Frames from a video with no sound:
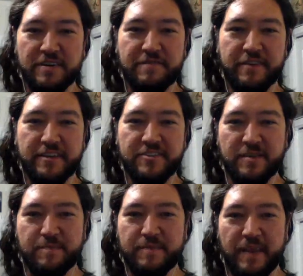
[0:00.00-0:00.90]
of
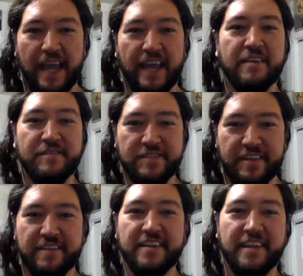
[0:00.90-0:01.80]
friendship and of
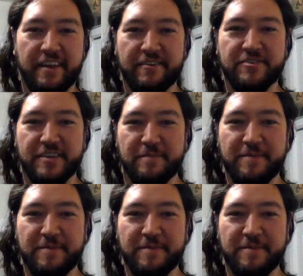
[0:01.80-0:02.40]
stealing an airship.